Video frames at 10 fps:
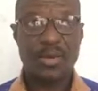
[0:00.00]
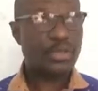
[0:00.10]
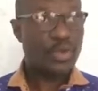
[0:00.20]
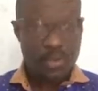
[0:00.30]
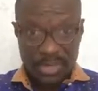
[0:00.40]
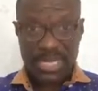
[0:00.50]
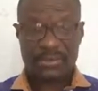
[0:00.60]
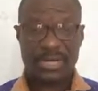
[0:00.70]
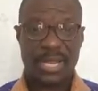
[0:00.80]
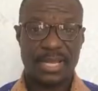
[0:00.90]
Was almost
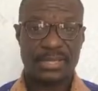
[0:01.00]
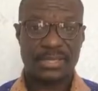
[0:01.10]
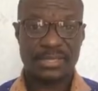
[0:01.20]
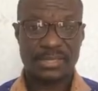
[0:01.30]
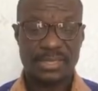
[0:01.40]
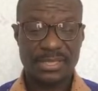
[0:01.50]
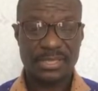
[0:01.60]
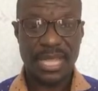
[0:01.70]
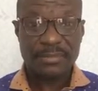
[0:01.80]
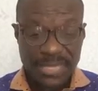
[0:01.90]
one hundred dollars.
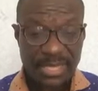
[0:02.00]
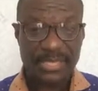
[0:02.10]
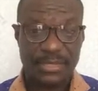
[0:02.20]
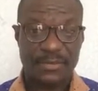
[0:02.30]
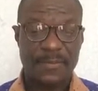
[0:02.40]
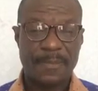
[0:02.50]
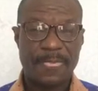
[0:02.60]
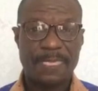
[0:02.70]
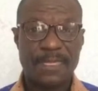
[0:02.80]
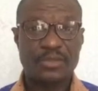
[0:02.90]
I'm telling you.
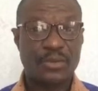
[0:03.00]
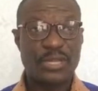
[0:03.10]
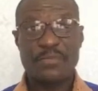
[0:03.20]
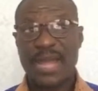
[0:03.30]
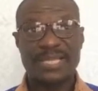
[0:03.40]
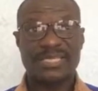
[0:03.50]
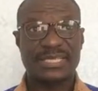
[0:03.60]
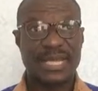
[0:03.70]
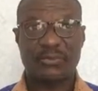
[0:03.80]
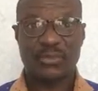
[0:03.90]
And so
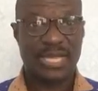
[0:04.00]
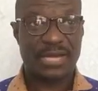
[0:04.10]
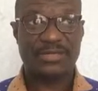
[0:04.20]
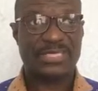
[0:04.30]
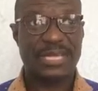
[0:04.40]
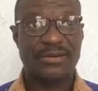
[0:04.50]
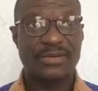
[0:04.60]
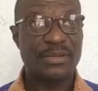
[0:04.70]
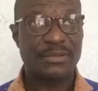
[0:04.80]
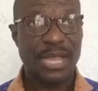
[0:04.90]
imagine that we got to
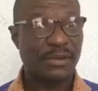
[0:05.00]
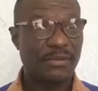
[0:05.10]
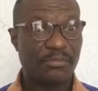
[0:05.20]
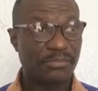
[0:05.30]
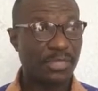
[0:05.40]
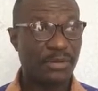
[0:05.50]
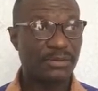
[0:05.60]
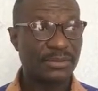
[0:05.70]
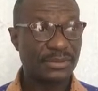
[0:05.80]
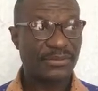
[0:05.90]
send, and you
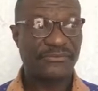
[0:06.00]
know,